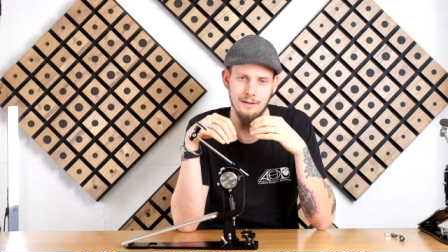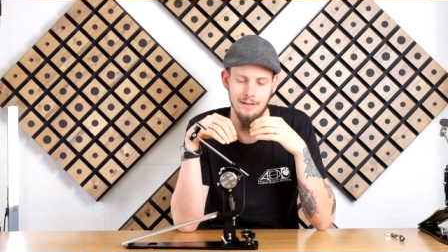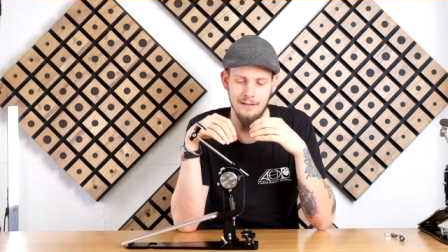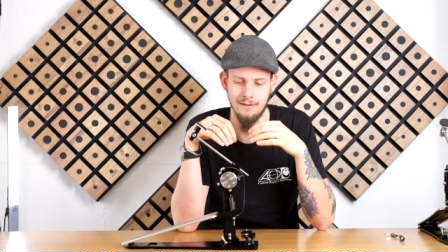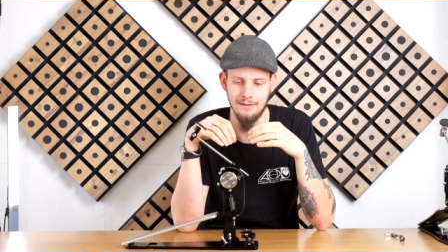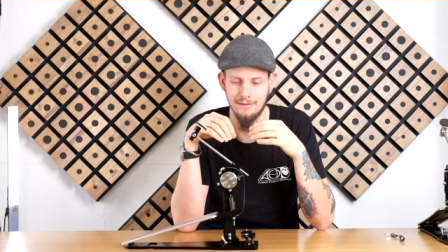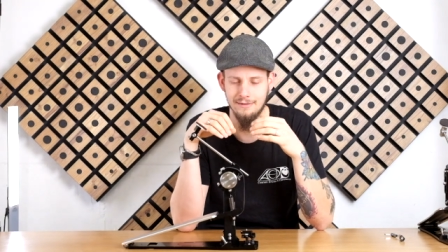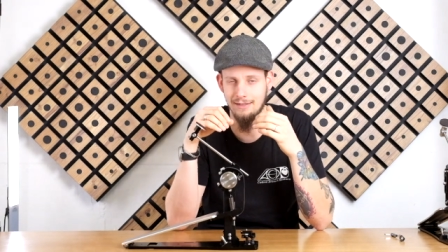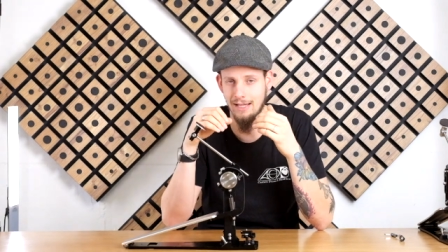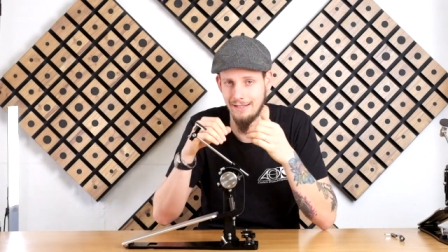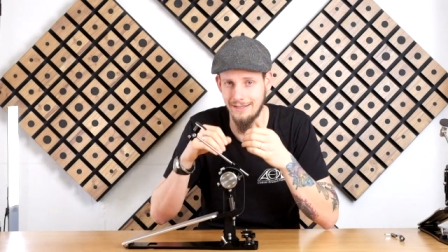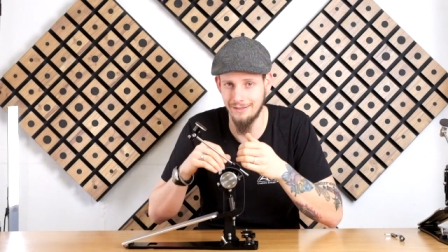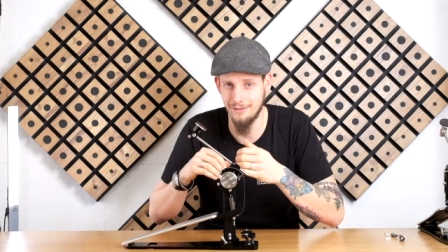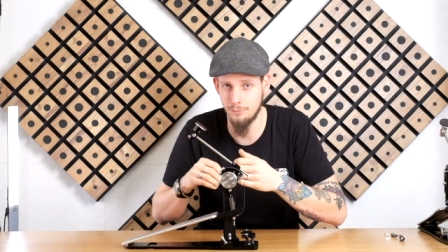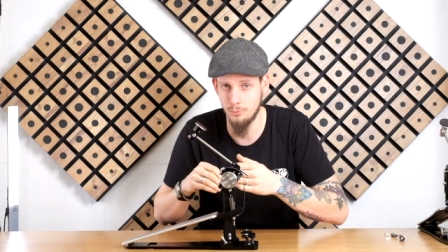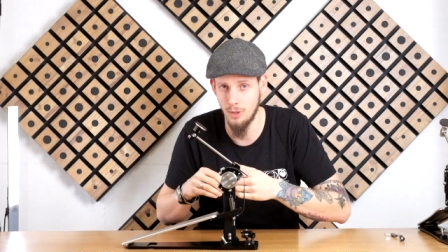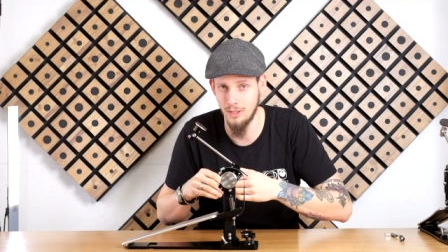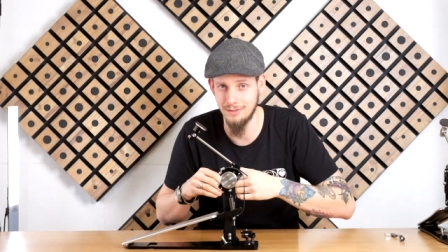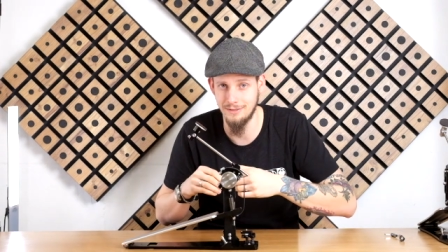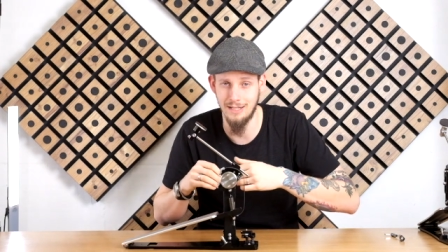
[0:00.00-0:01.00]
the static
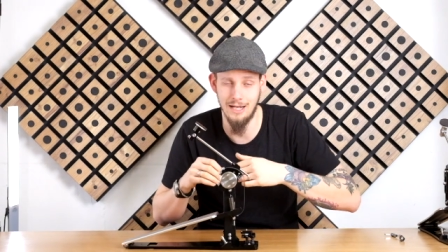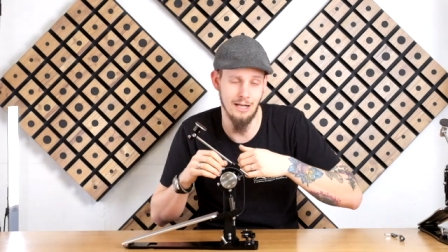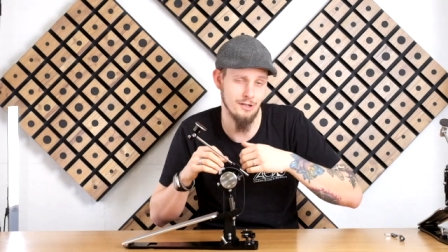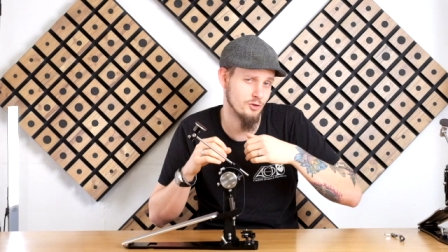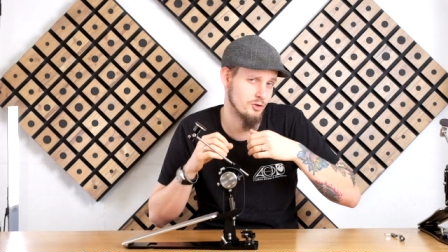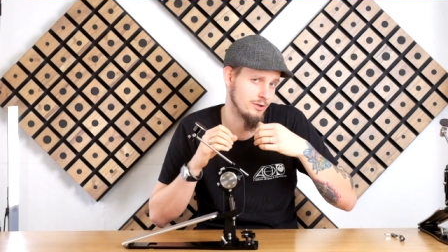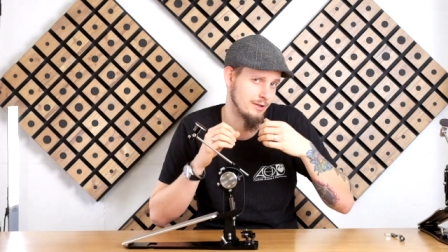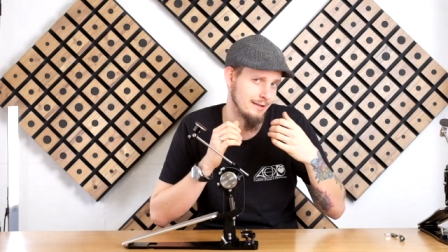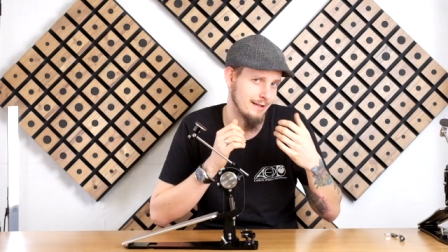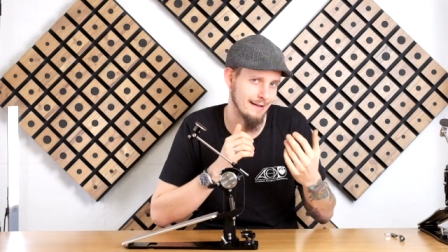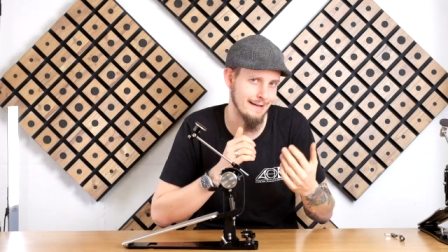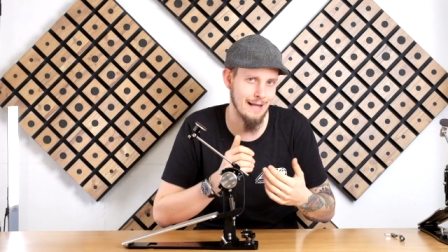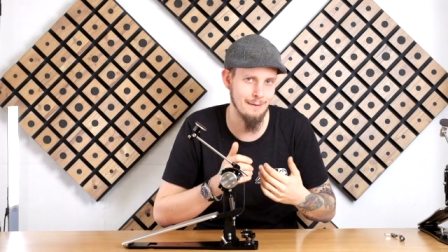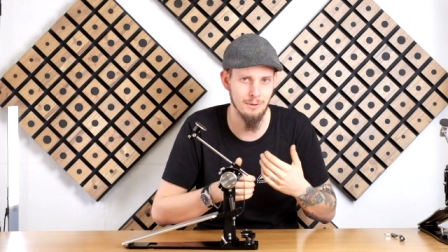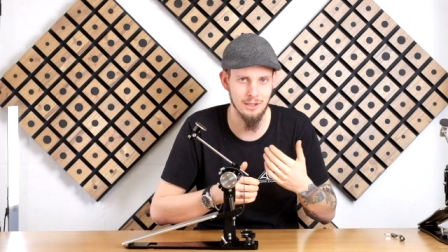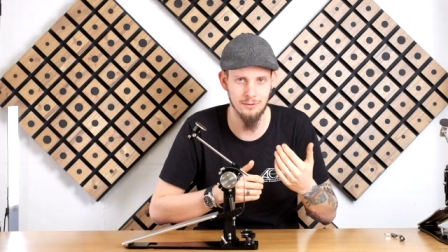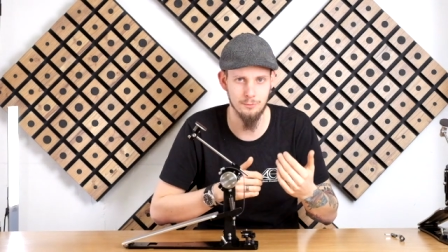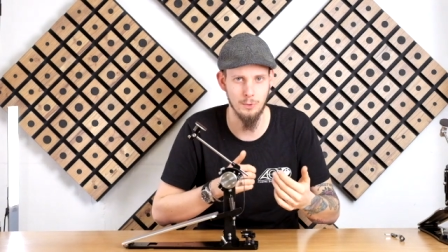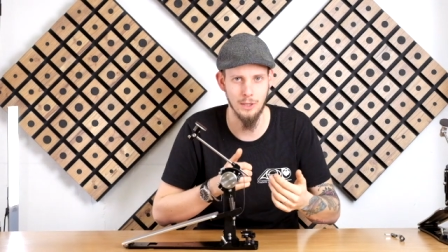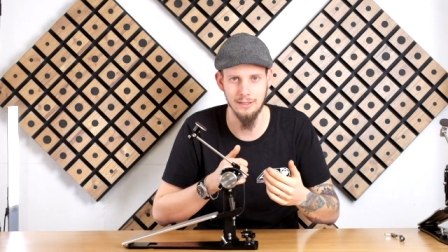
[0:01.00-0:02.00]
spring tension, the
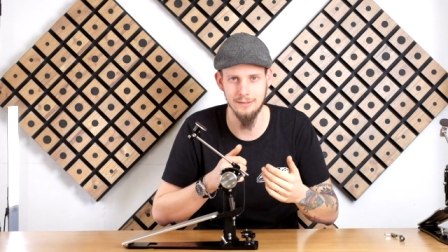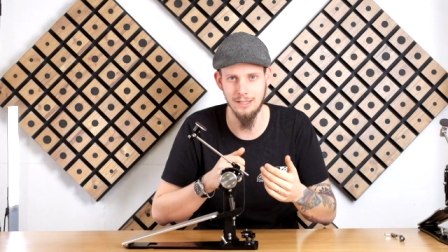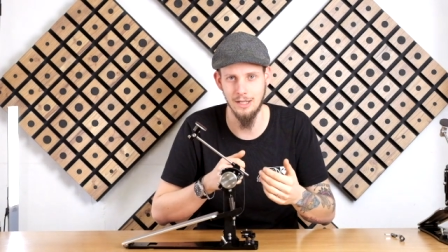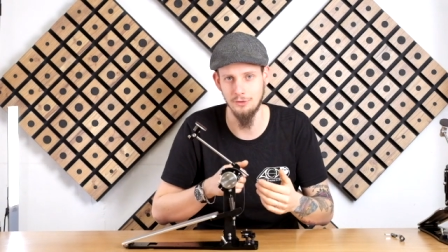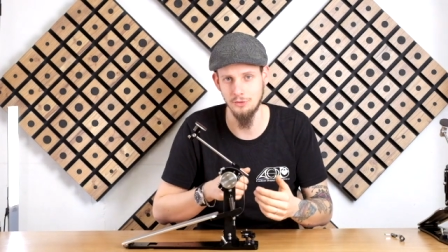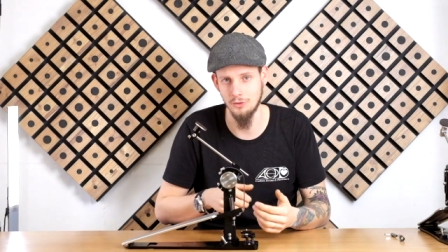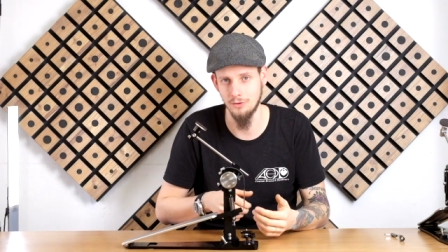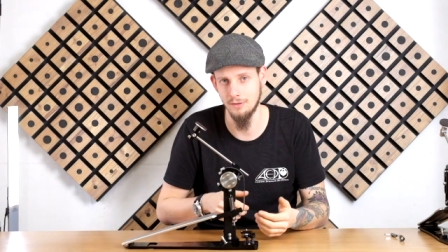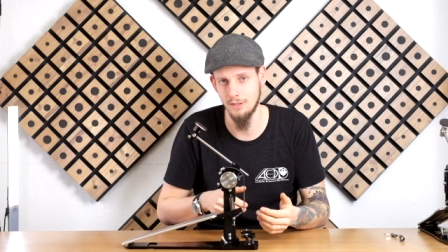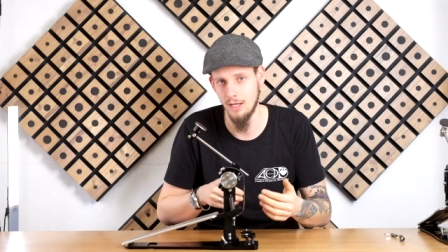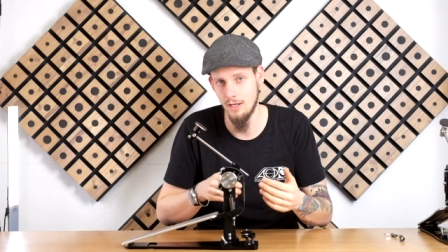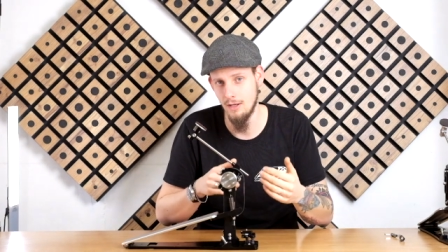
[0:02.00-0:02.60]
dynamic spring tension.